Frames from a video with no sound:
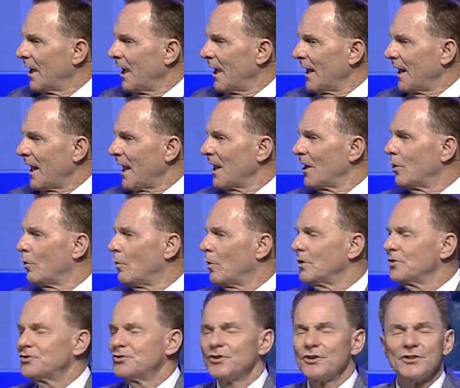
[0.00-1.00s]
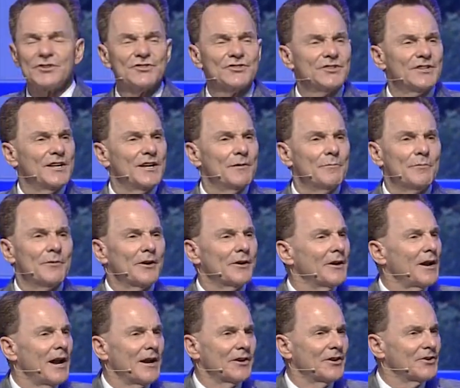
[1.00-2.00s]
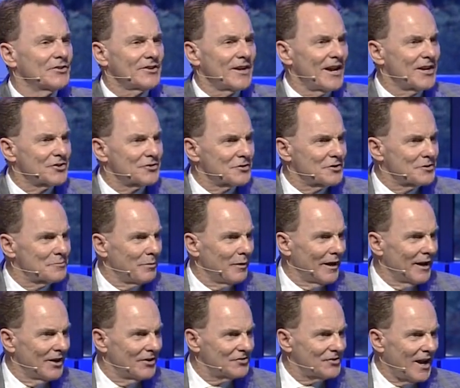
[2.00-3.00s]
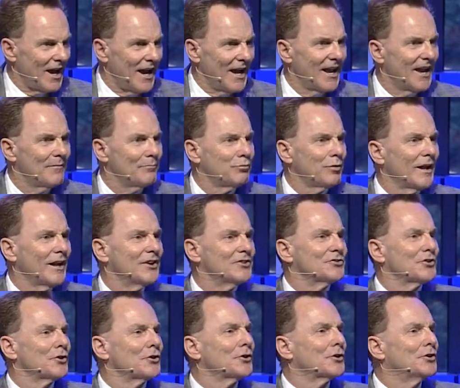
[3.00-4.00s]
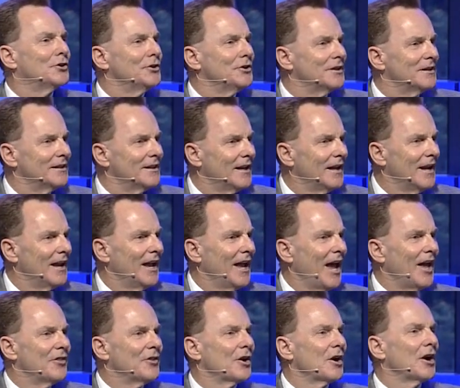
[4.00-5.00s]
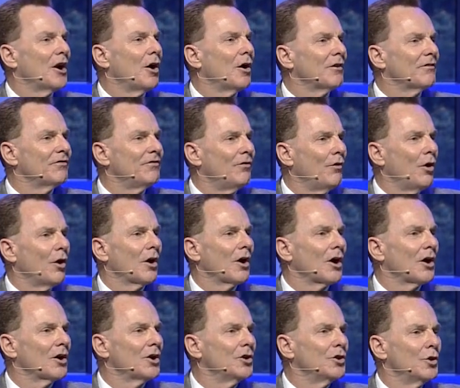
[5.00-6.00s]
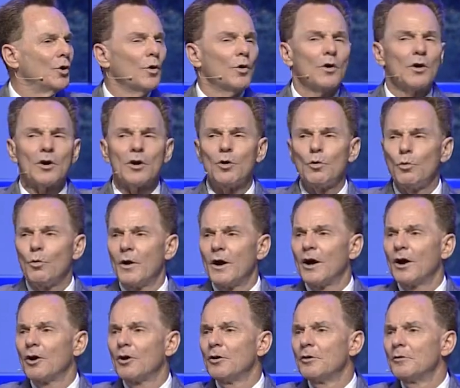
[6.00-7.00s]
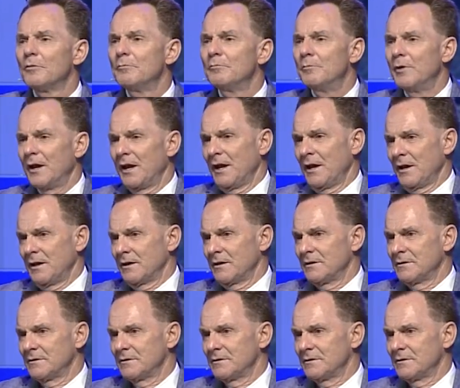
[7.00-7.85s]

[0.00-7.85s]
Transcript: And I don't want you to see them. They're not disastrous plans. I have plans that are good and they are for your well being.